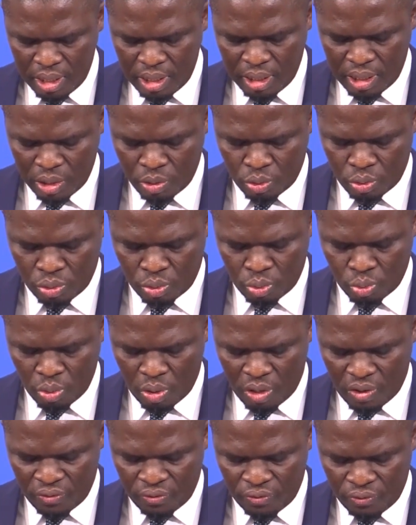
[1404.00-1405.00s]
the
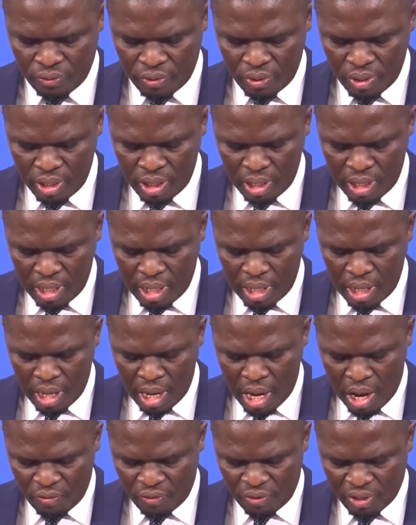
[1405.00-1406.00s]
12th
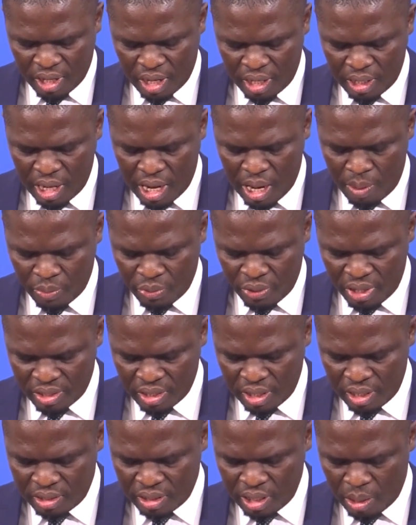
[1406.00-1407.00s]
African Arm
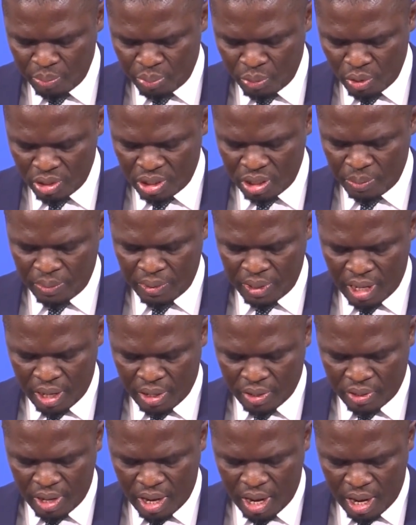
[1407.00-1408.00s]
Wrestling Championship in
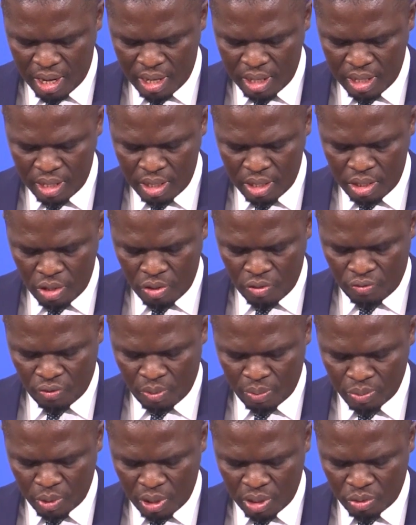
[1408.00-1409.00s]
Accra
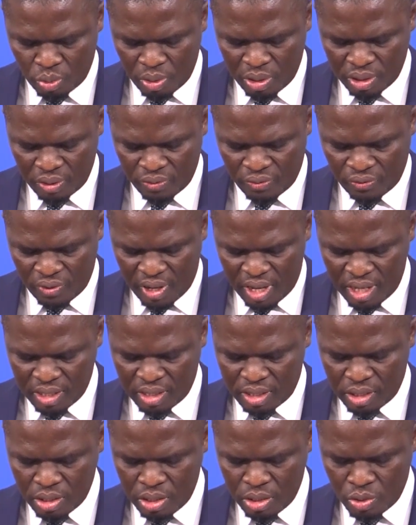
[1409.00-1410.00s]
from the
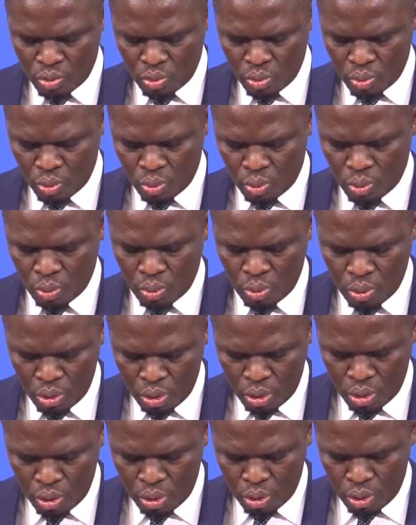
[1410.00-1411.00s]
21st to
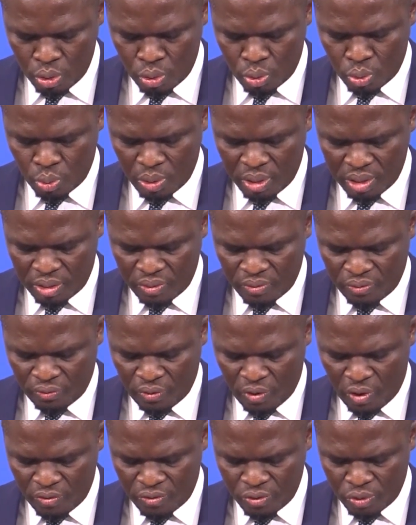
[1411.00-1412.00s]

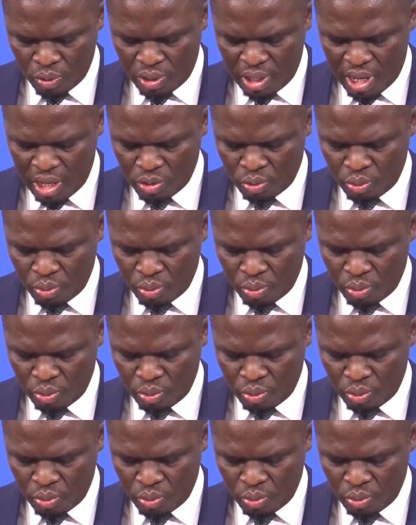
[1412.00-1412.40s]
24th July